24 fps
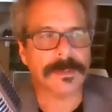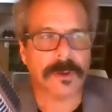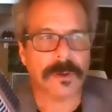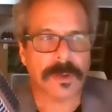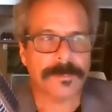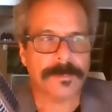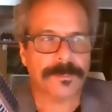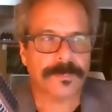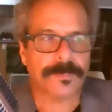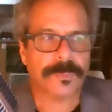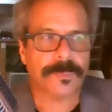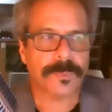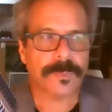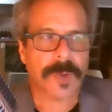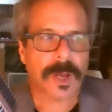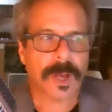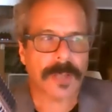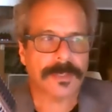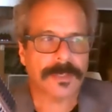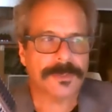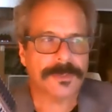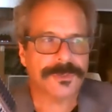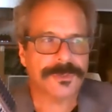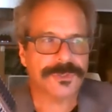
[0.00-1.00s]
know, I,
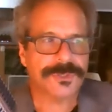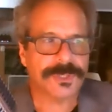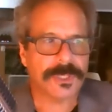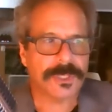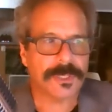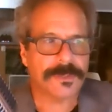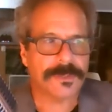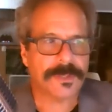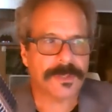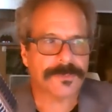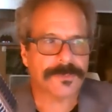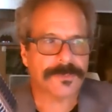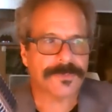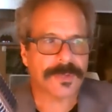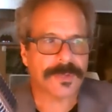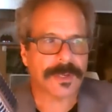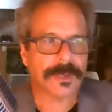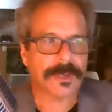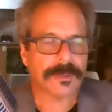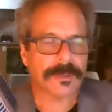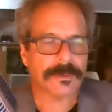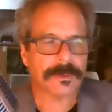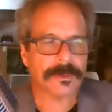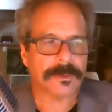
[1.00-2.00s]
I could see that
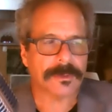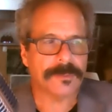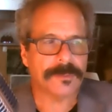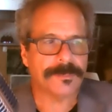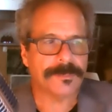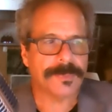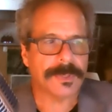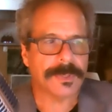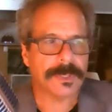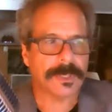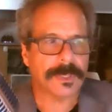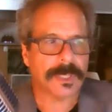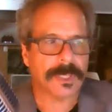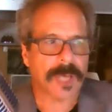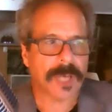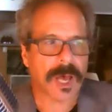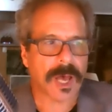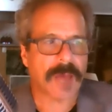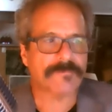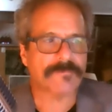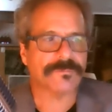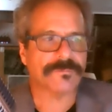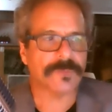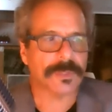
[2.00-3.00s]
there could be
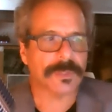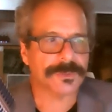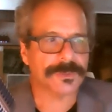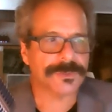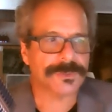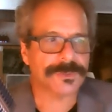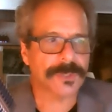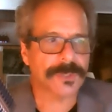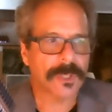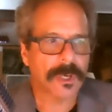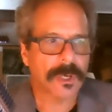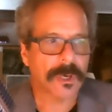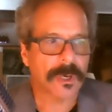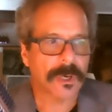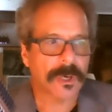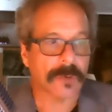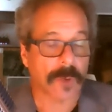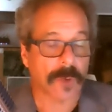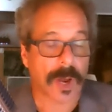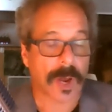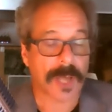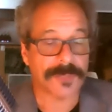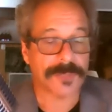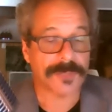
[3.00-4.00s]
conflicts
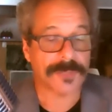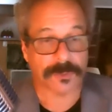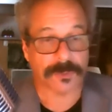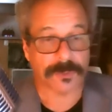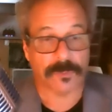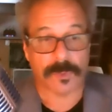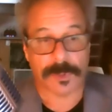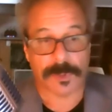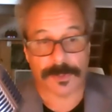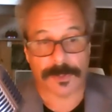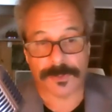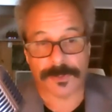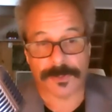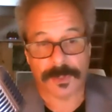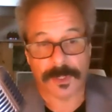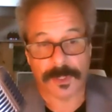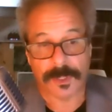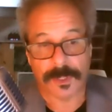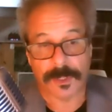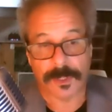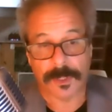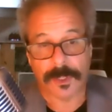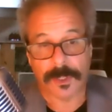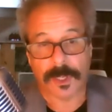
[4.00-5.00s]
arising with
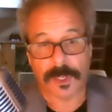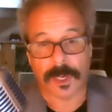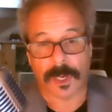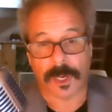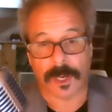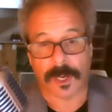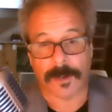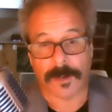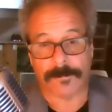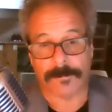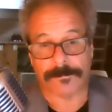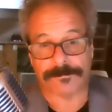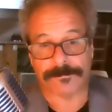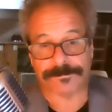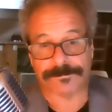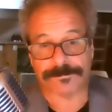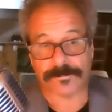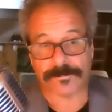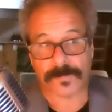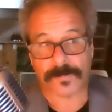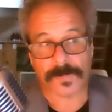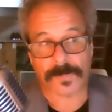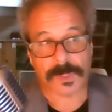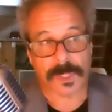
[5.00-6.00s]
um,
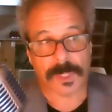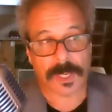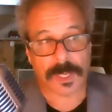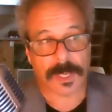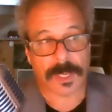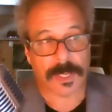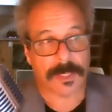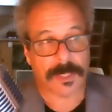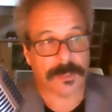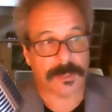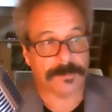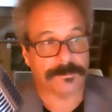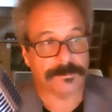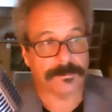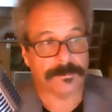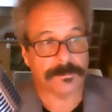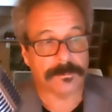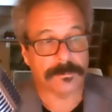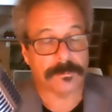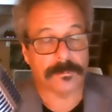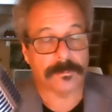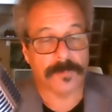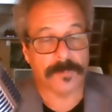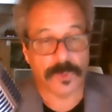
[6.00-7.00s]
a
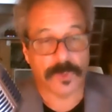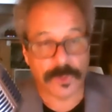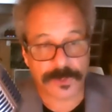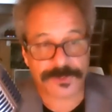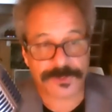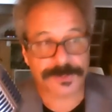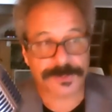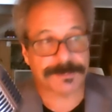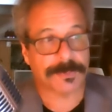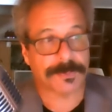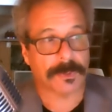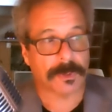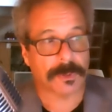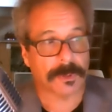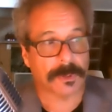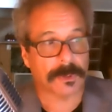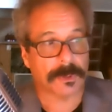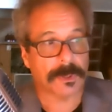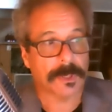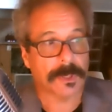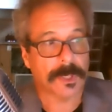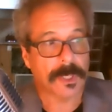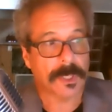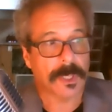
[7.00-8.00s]

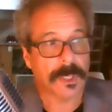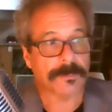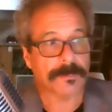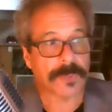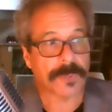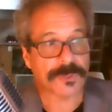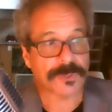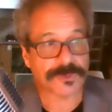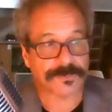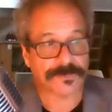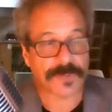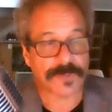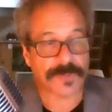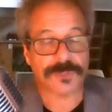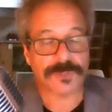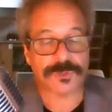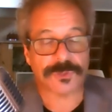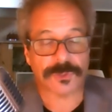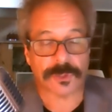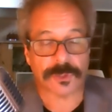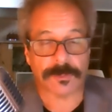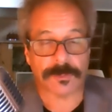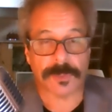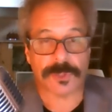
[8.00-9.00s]
municipal
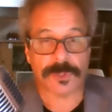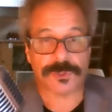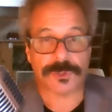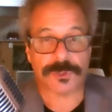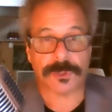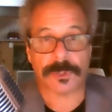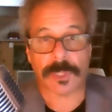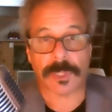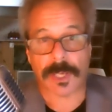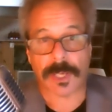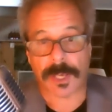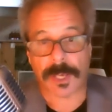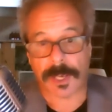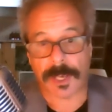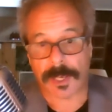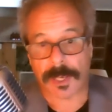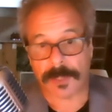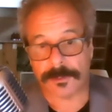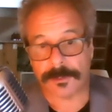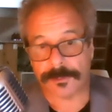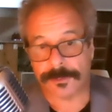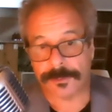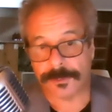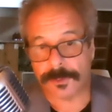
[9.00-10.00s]
preservation commission
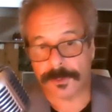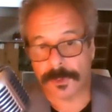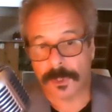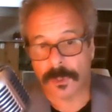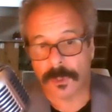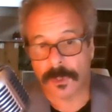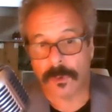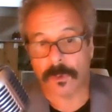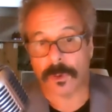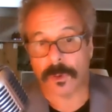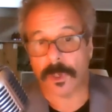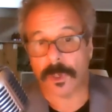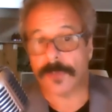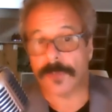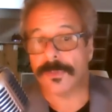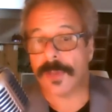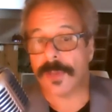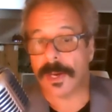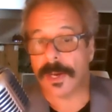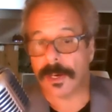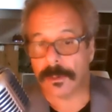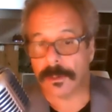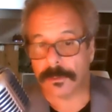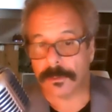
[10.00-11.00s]
and
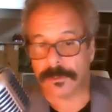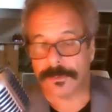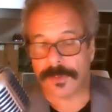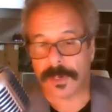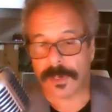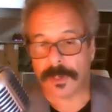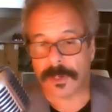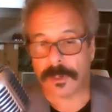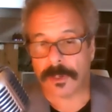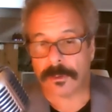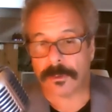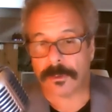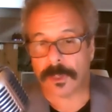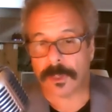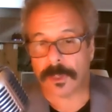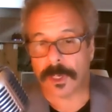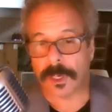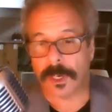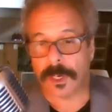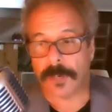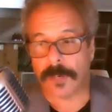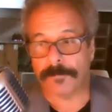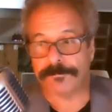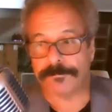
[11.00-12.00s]
their their
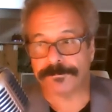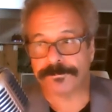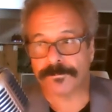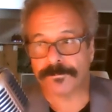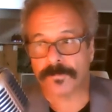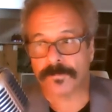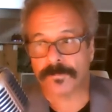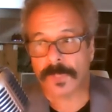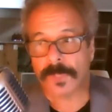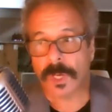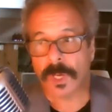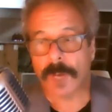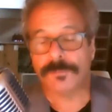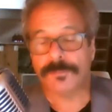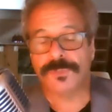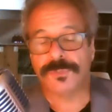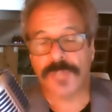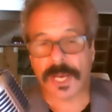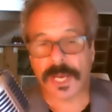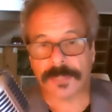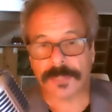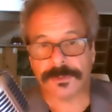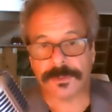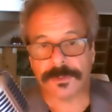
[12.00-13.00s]
um,
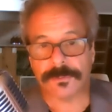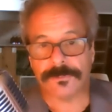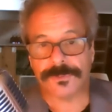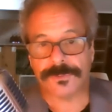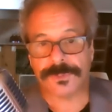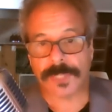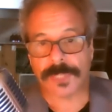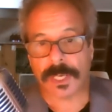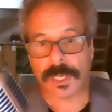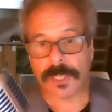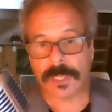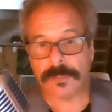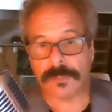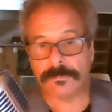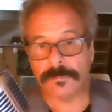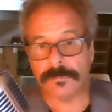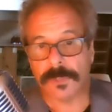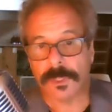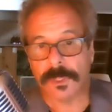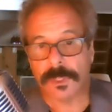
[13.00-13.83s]
objectives and